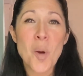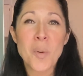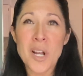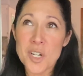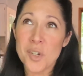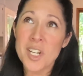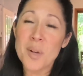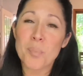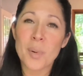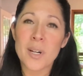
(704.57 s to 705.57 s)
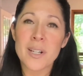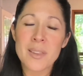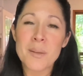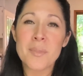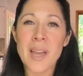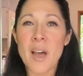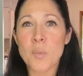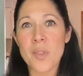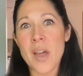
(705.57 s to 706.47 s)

We're not trying to burden them down with